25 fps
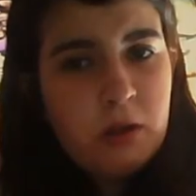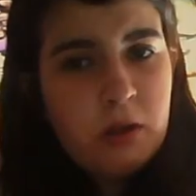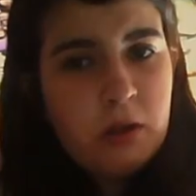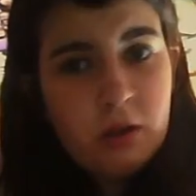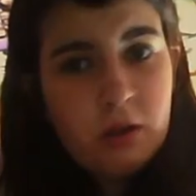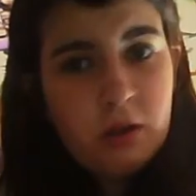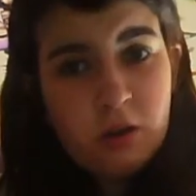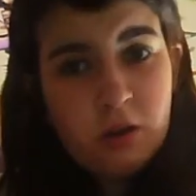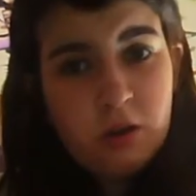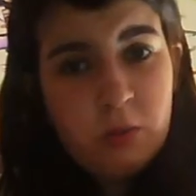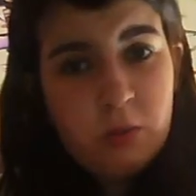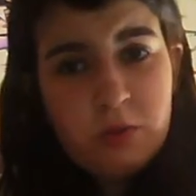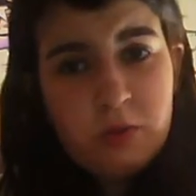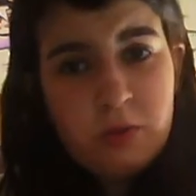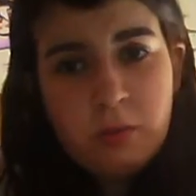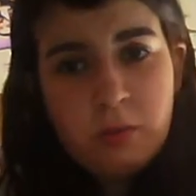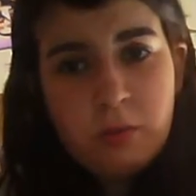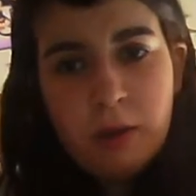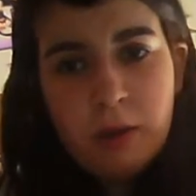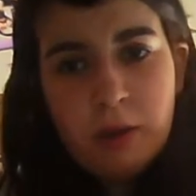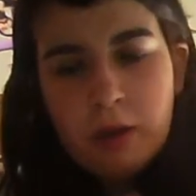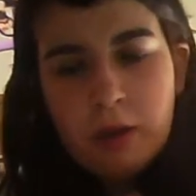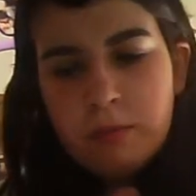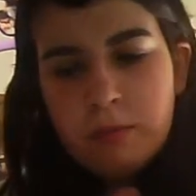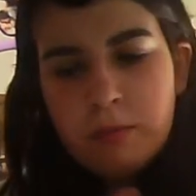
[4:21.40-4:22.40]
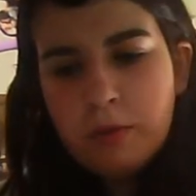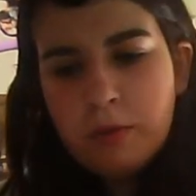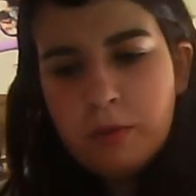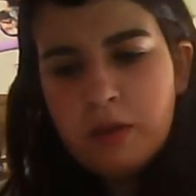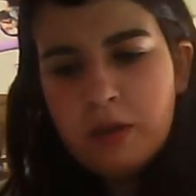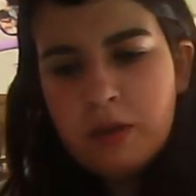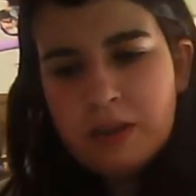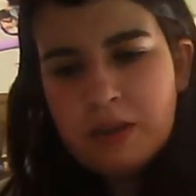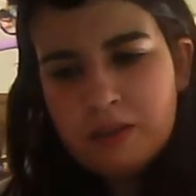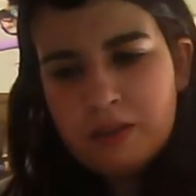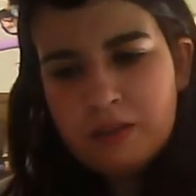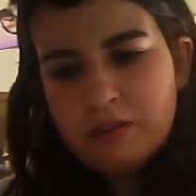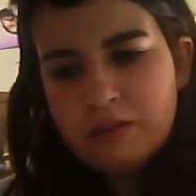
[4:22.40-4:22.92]
It's an amazing blog.
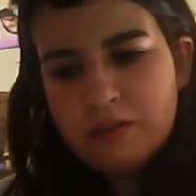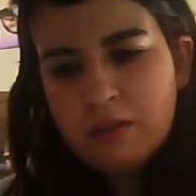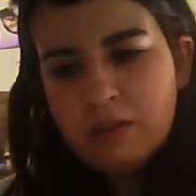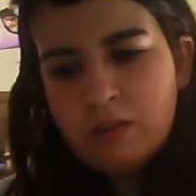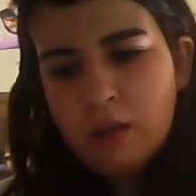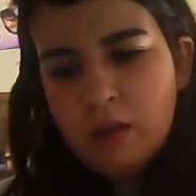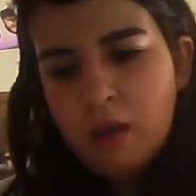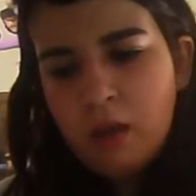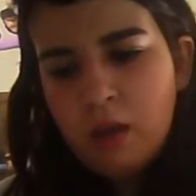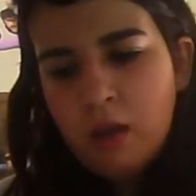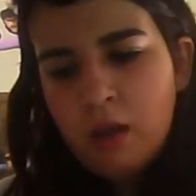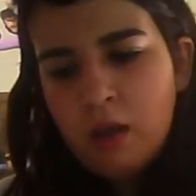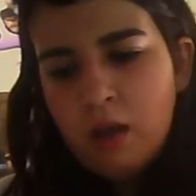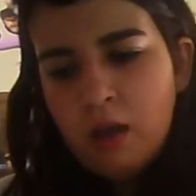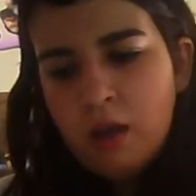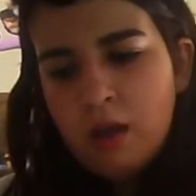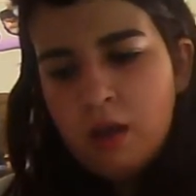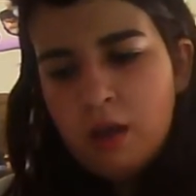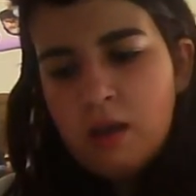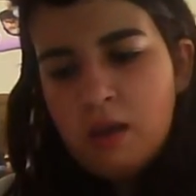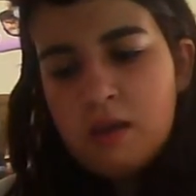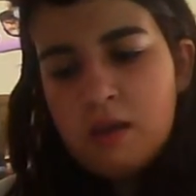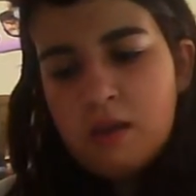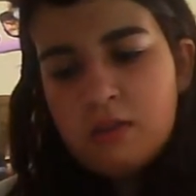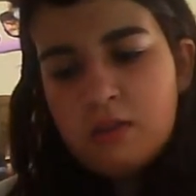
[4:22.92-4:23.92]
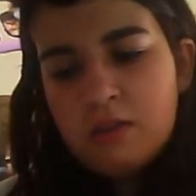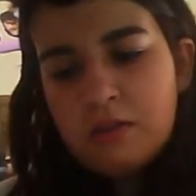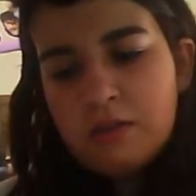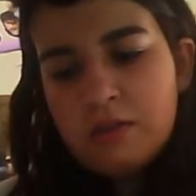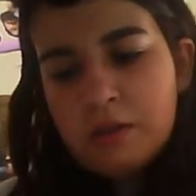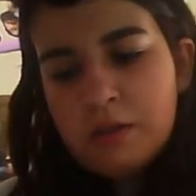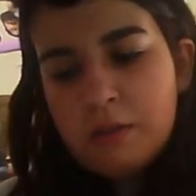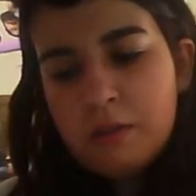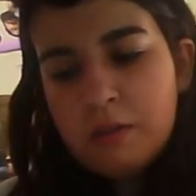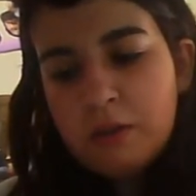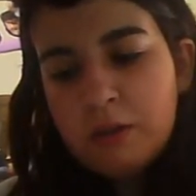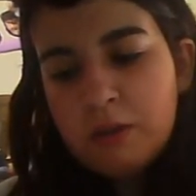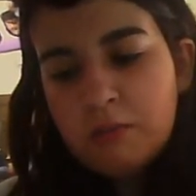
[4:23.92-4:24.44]
It's a fitness and food
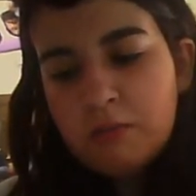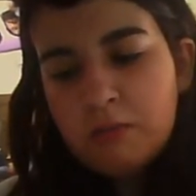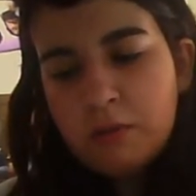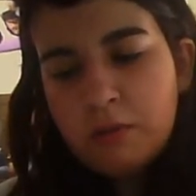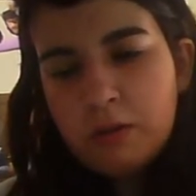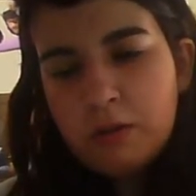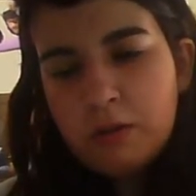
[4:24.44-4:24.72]
blog.